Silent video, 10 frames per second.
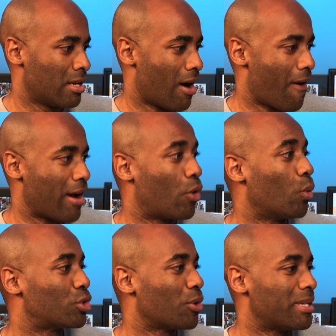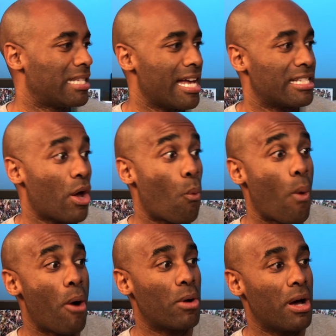right, cool. So it says,
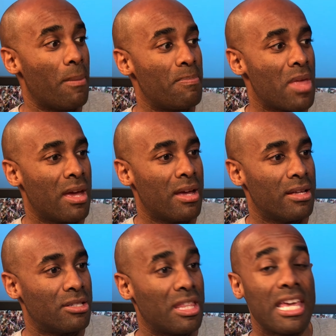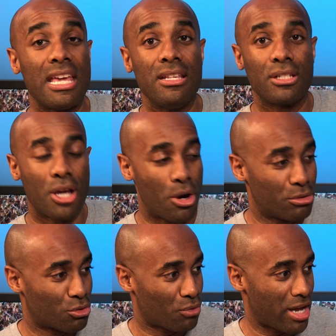"Welcome to the East
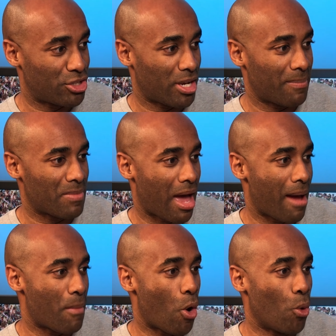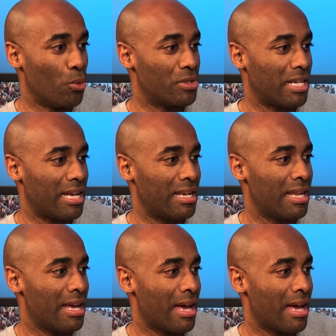Coast, Reggie. I'm hoping